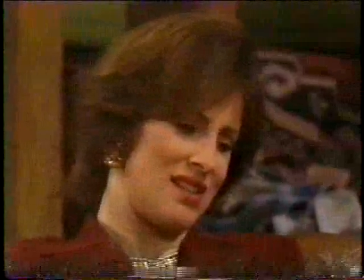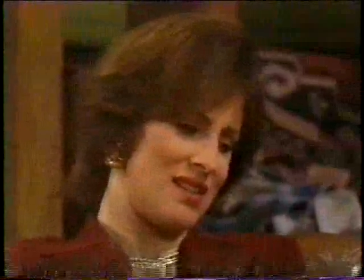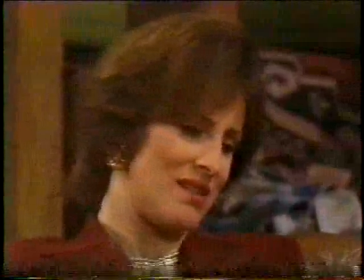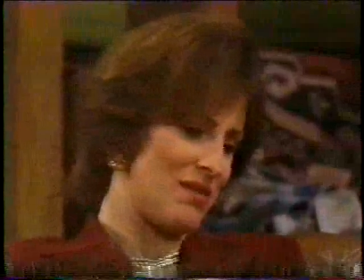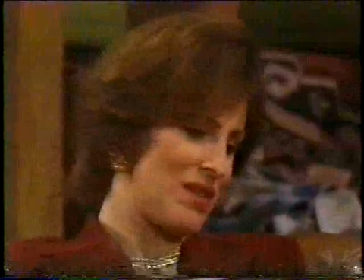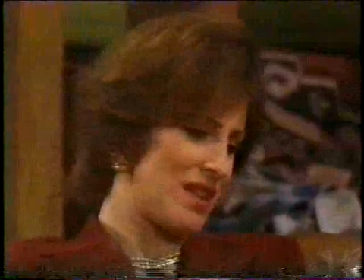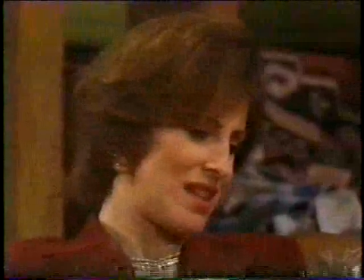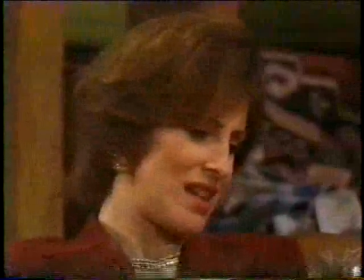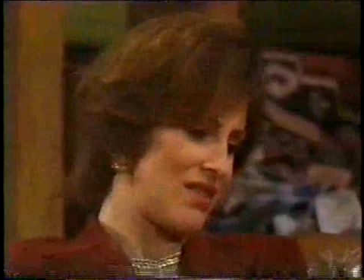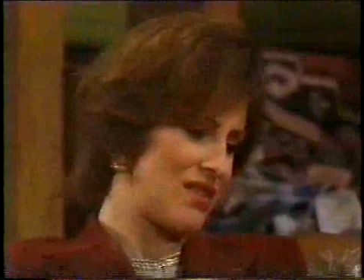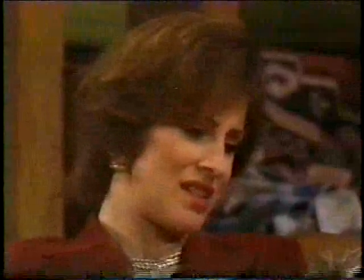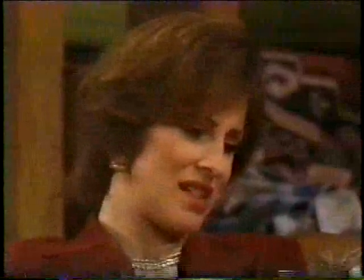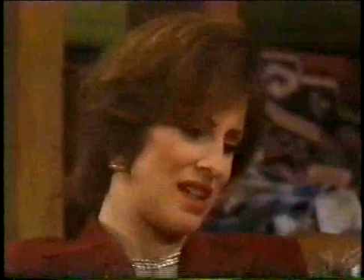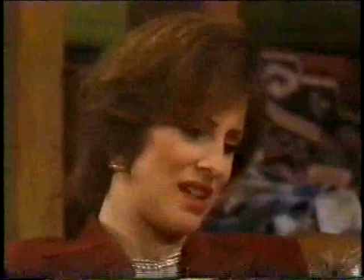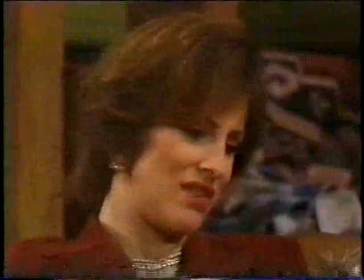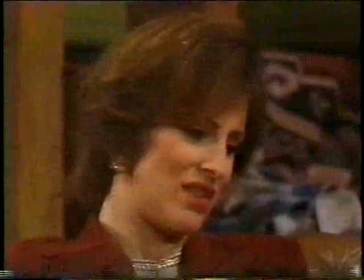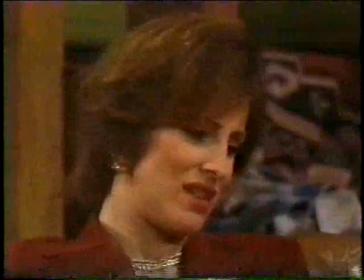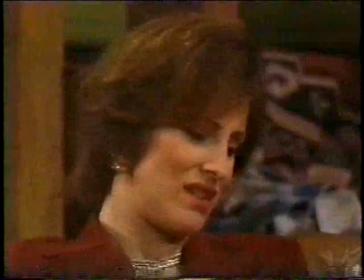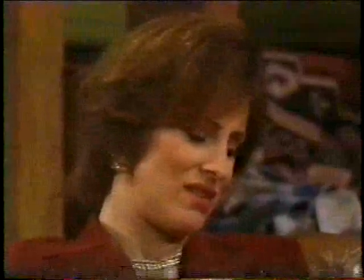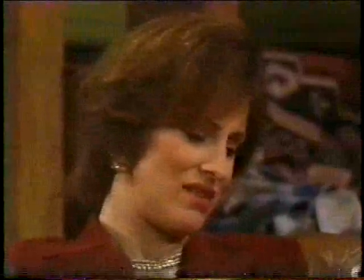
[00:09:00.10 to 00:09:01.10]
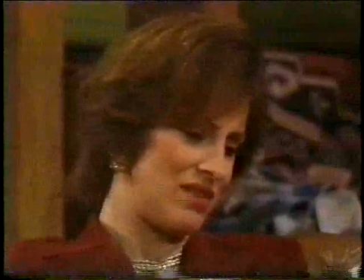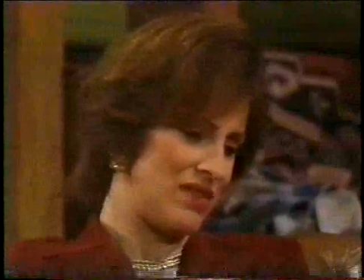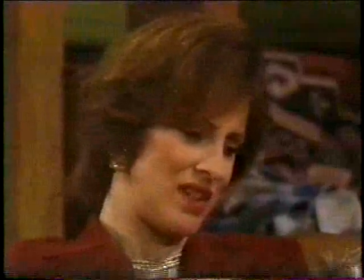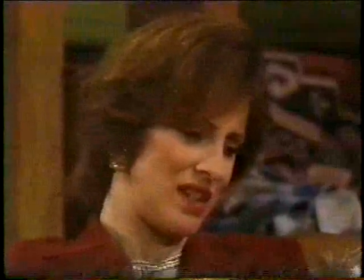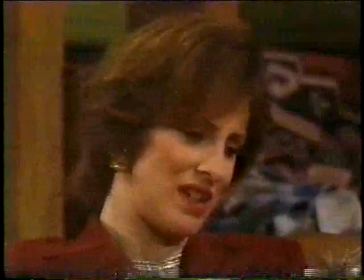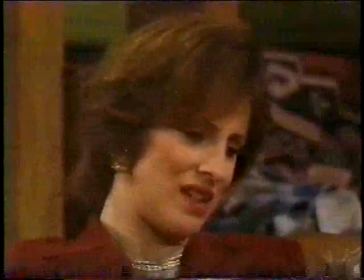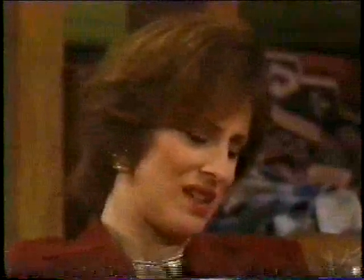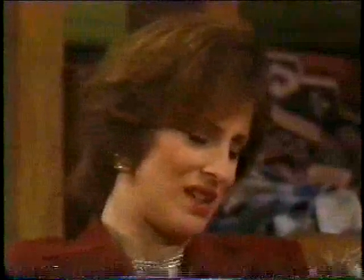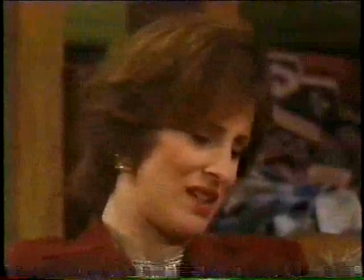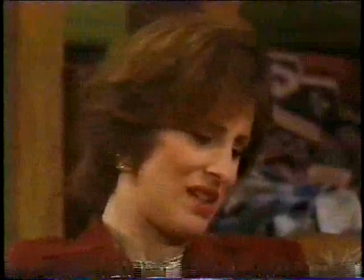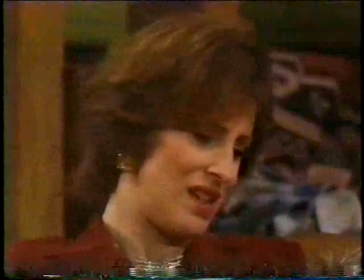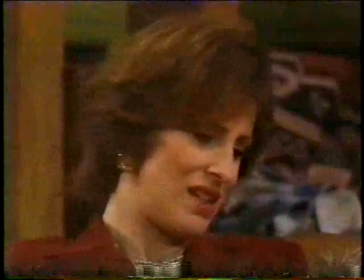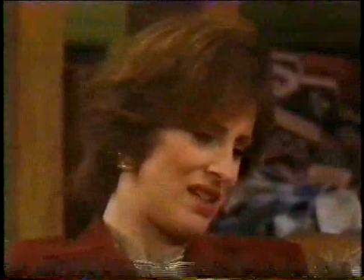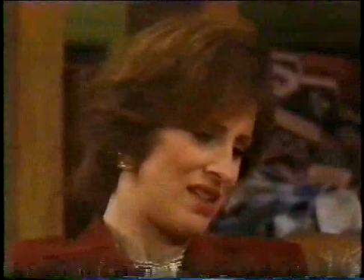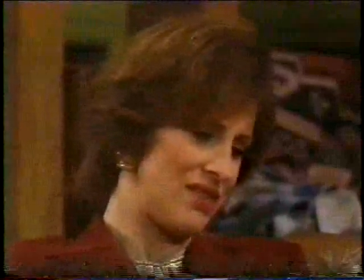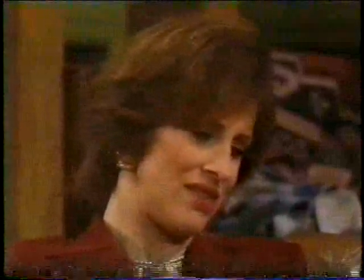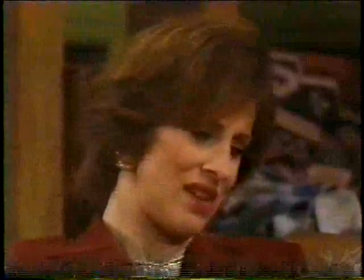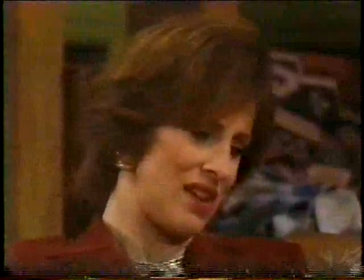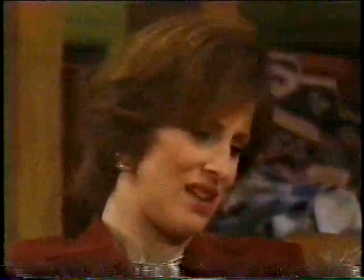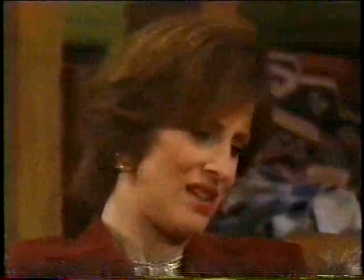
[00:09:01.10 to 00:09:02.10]
Without David and Vicky to
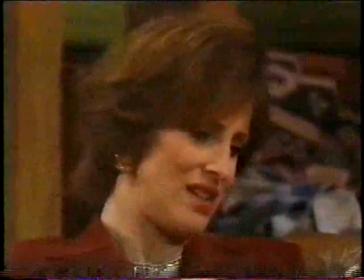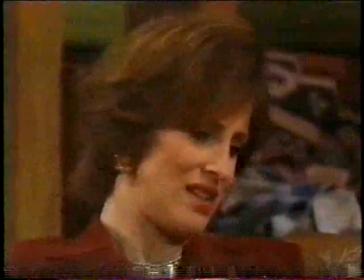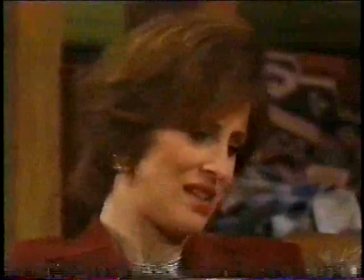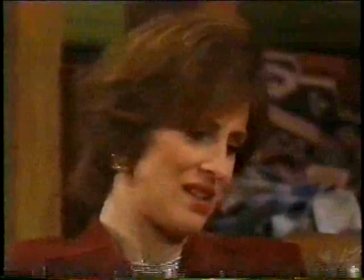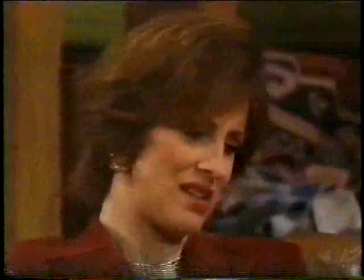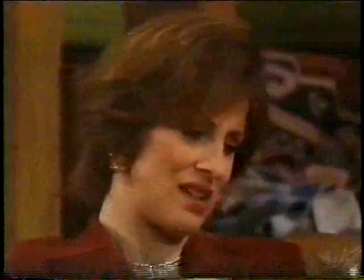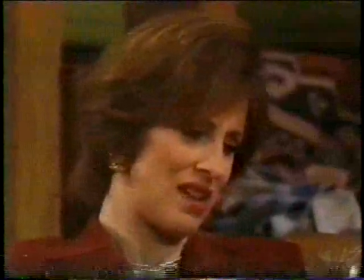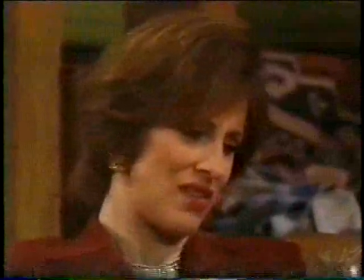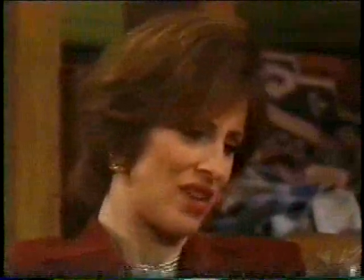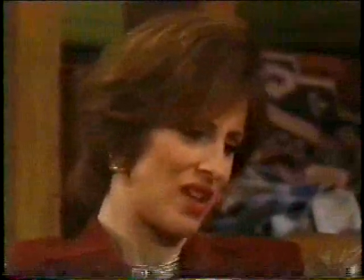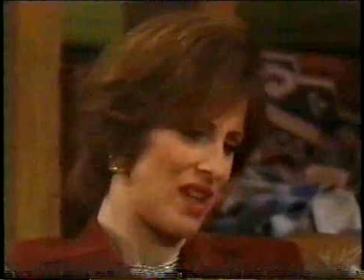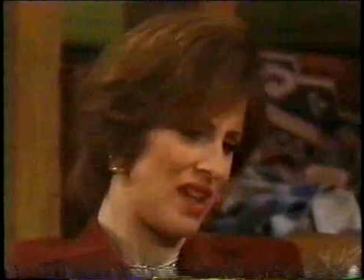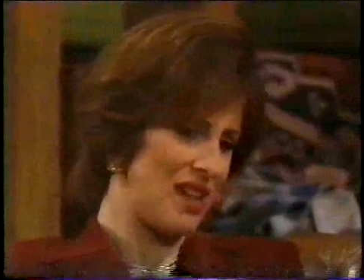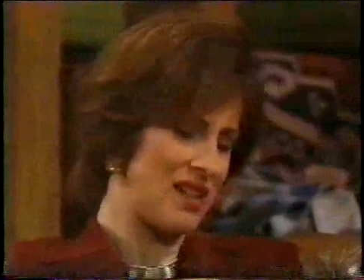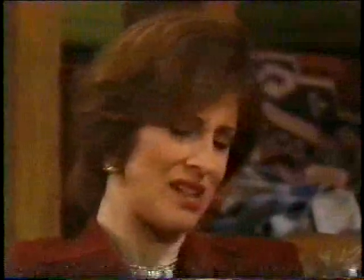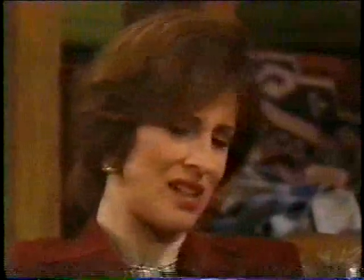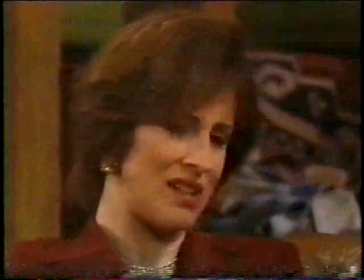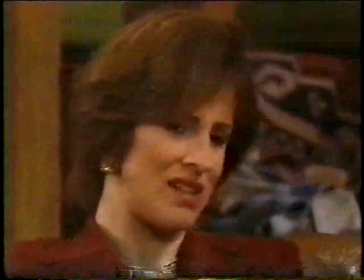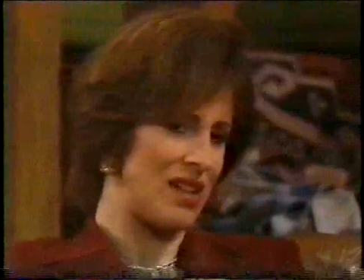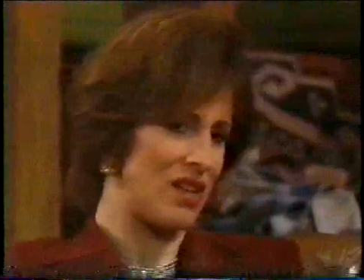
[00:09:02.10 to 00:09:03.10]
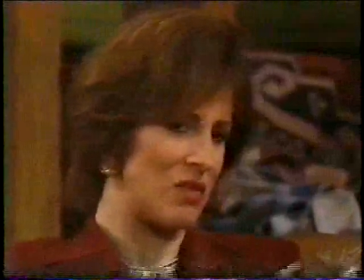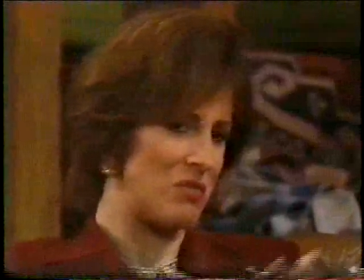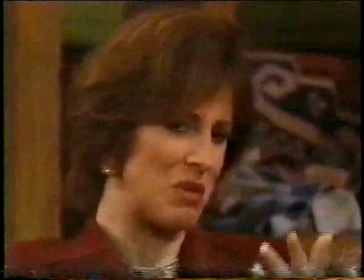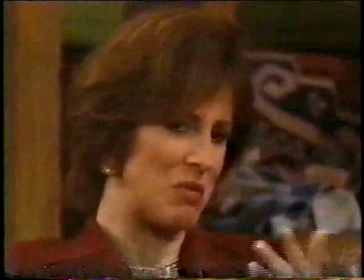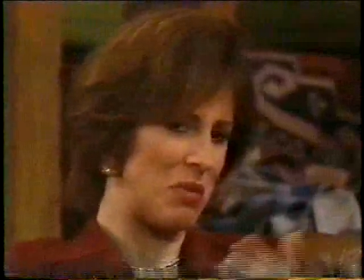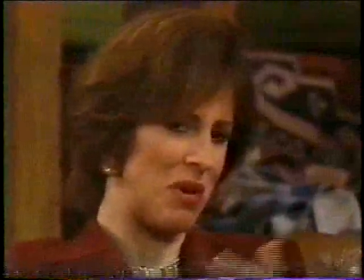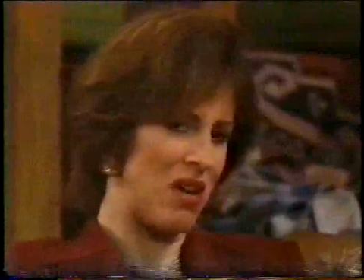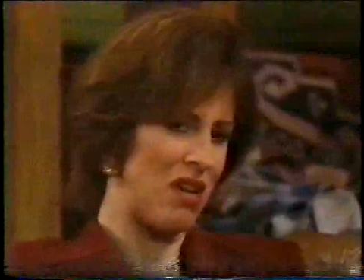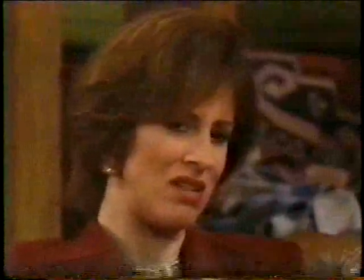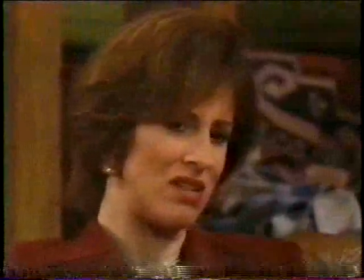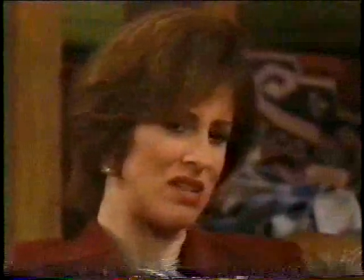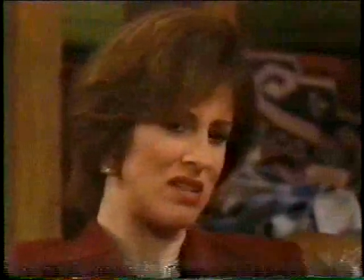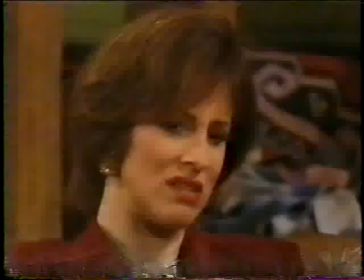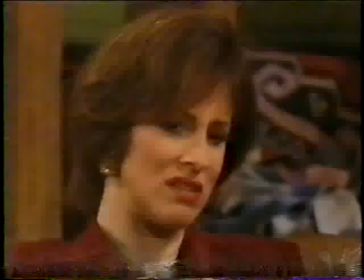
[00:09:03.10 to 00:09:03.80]
testify, he just doesn't have a case. I'd tear him apart.